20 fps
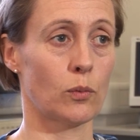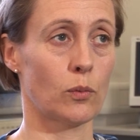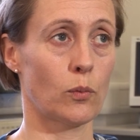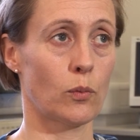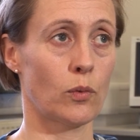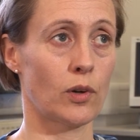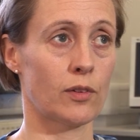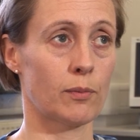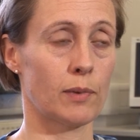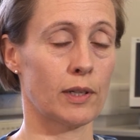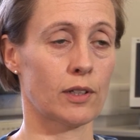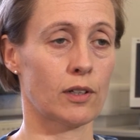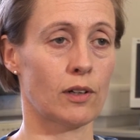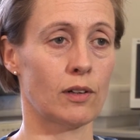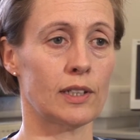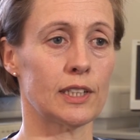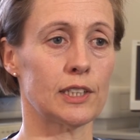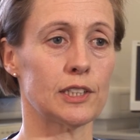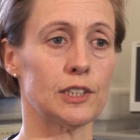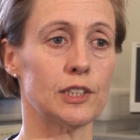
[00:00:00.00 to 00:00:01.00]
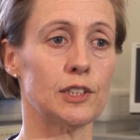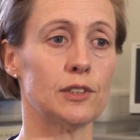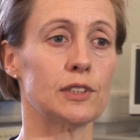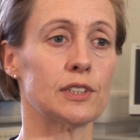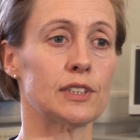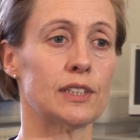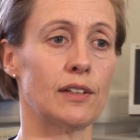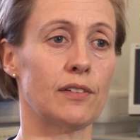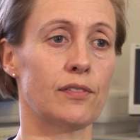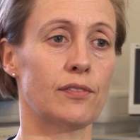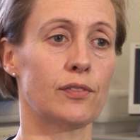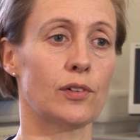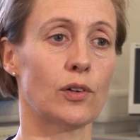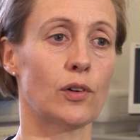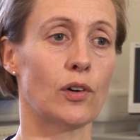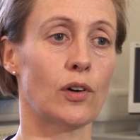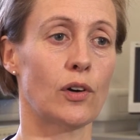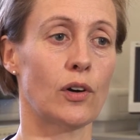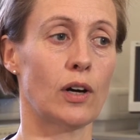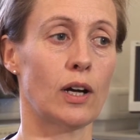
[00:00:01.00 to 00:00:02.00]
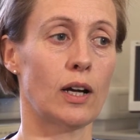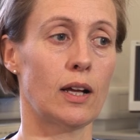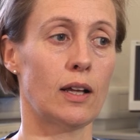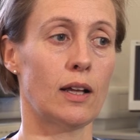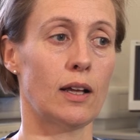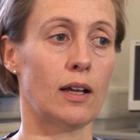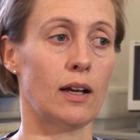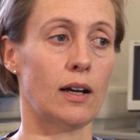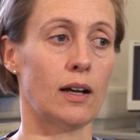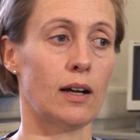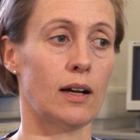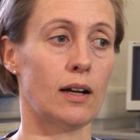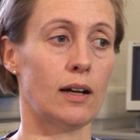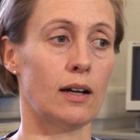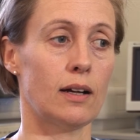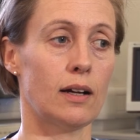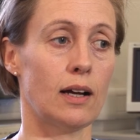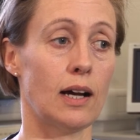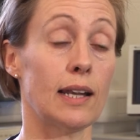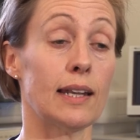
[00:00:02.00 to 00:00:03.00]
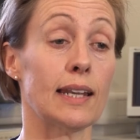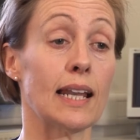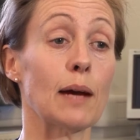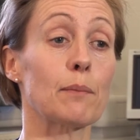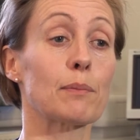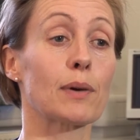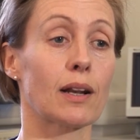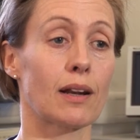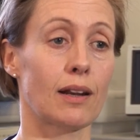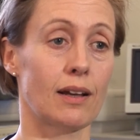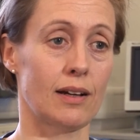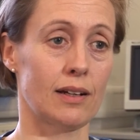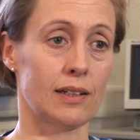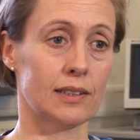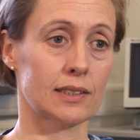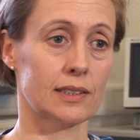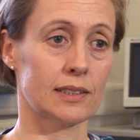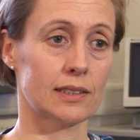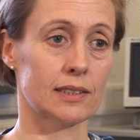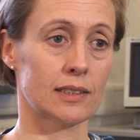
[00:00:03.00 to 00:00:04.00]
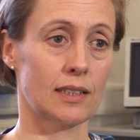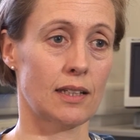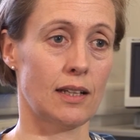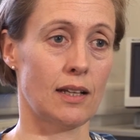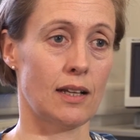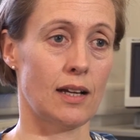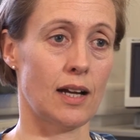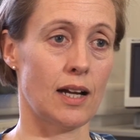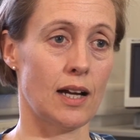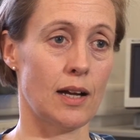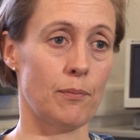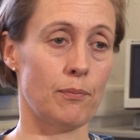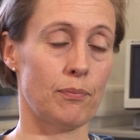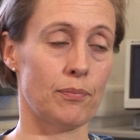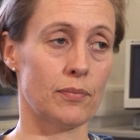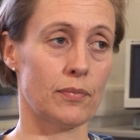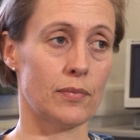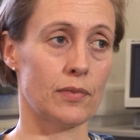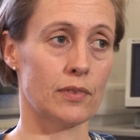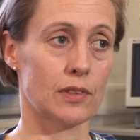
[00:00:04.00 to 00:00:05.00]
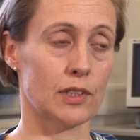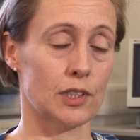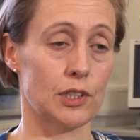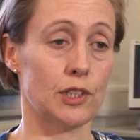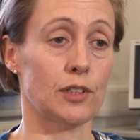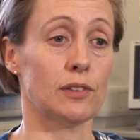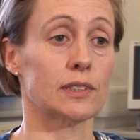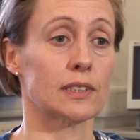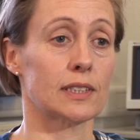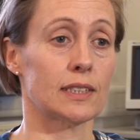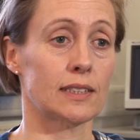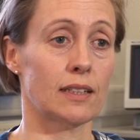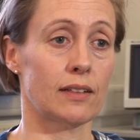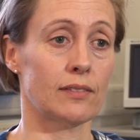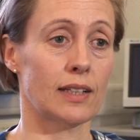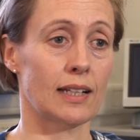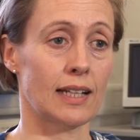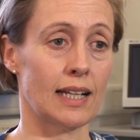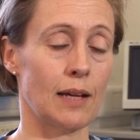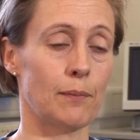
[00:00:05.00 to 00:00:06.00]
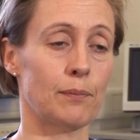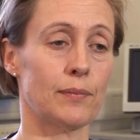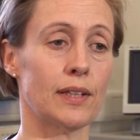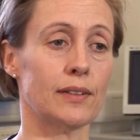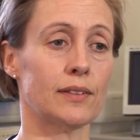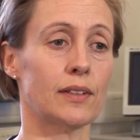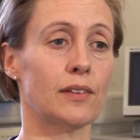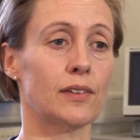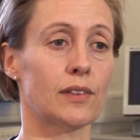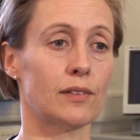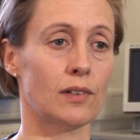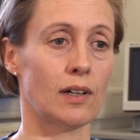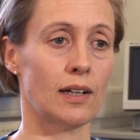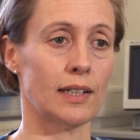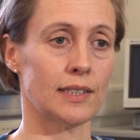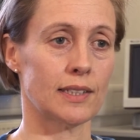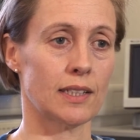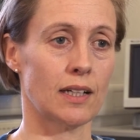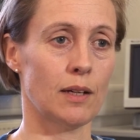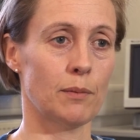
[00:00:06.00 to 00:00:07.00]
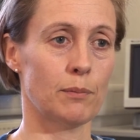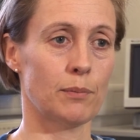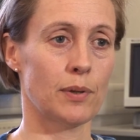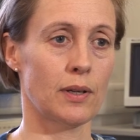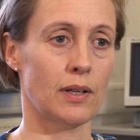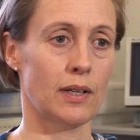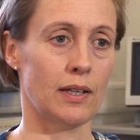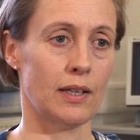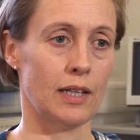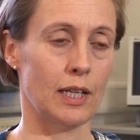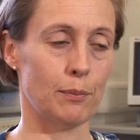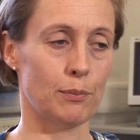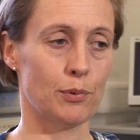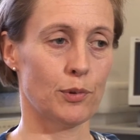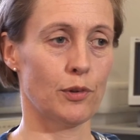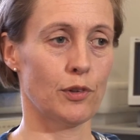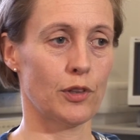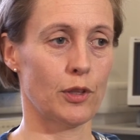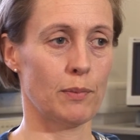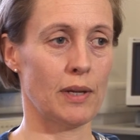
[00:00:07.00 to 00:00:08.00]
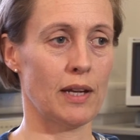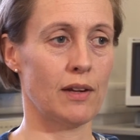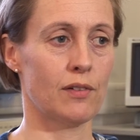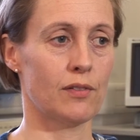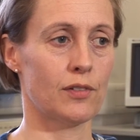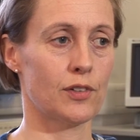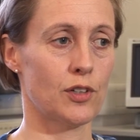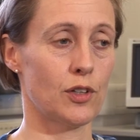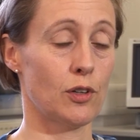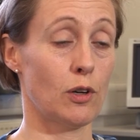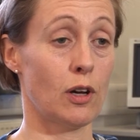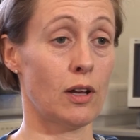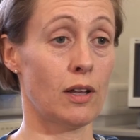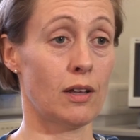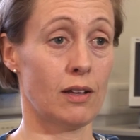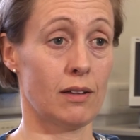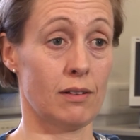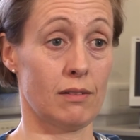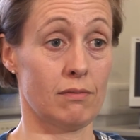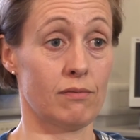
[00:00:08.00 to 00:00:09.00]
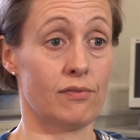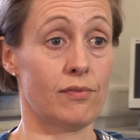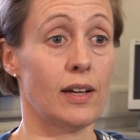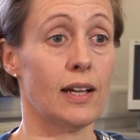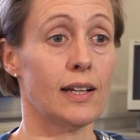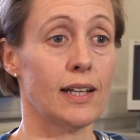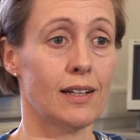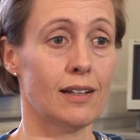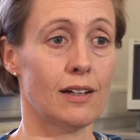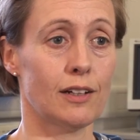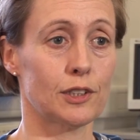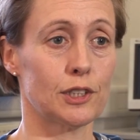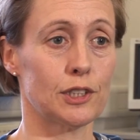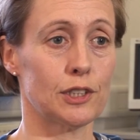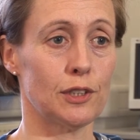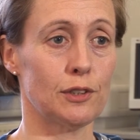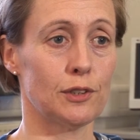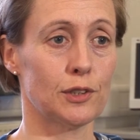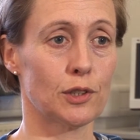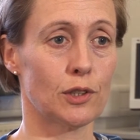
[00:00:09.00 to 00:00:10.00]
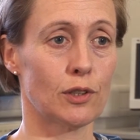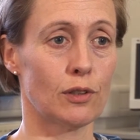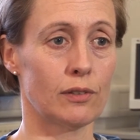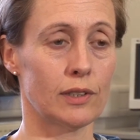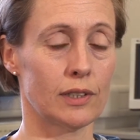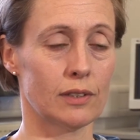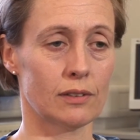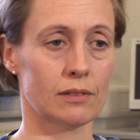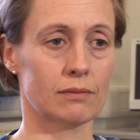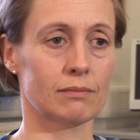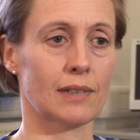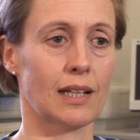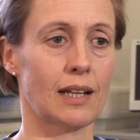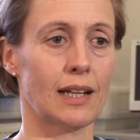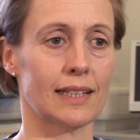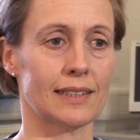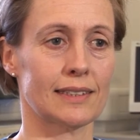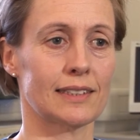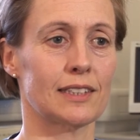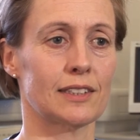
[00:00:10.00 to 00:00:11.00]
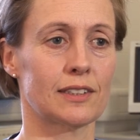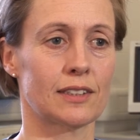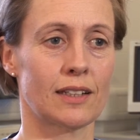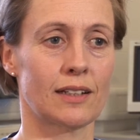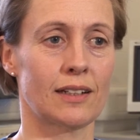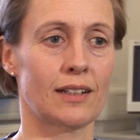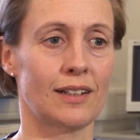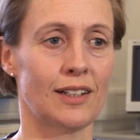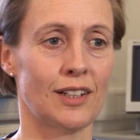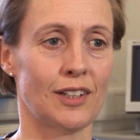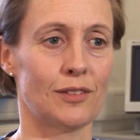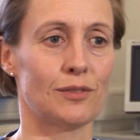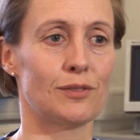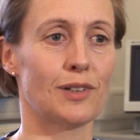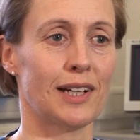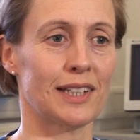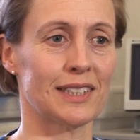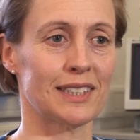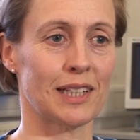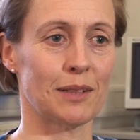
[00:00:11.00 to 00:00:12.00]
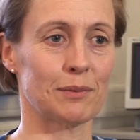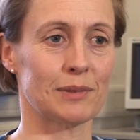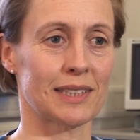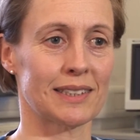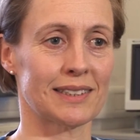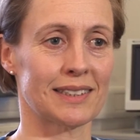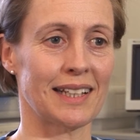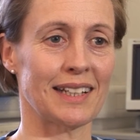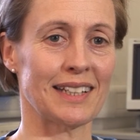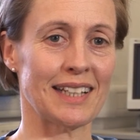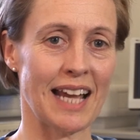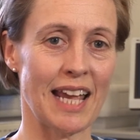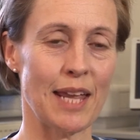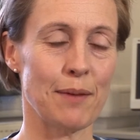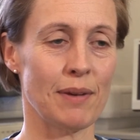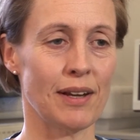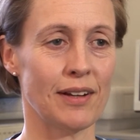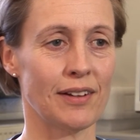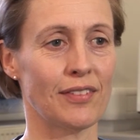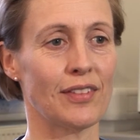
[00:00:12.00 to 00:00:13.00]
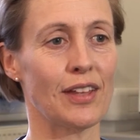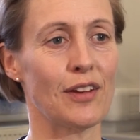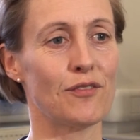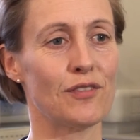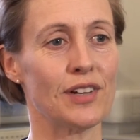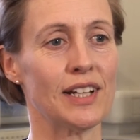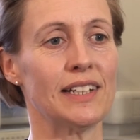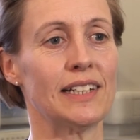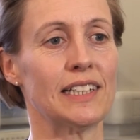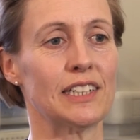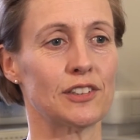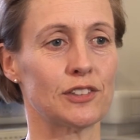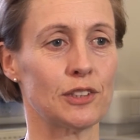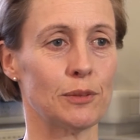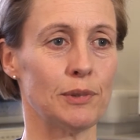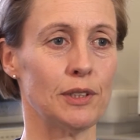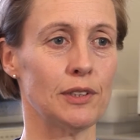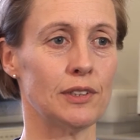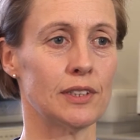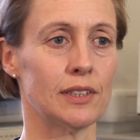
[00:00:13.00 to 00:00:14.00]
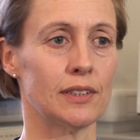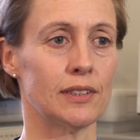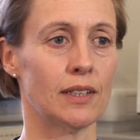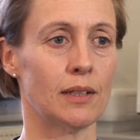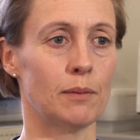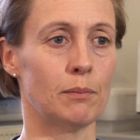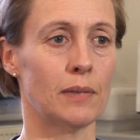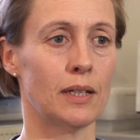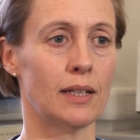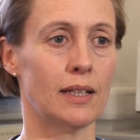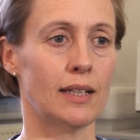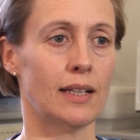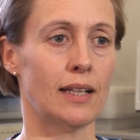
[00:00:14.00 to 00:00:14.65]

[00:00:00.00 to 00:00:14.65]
one of my colleagues used it for a lab class. The students had done the lab, they'd done the write-up. He brought them into a fairly large tutorial, collected the write-ups as they came in and then redistributed them.